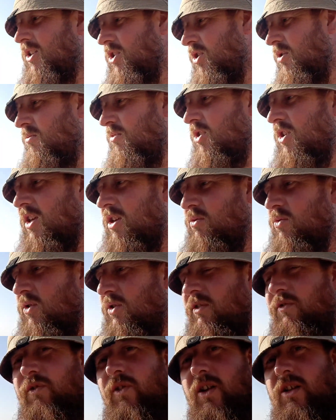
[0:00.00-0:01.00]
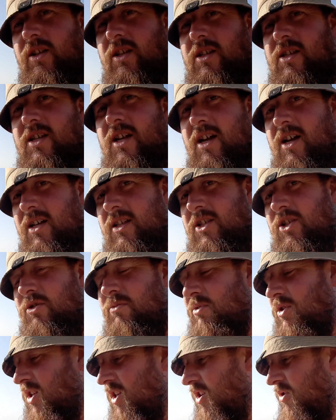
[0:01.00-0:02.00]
some say you want the flooding tide, some say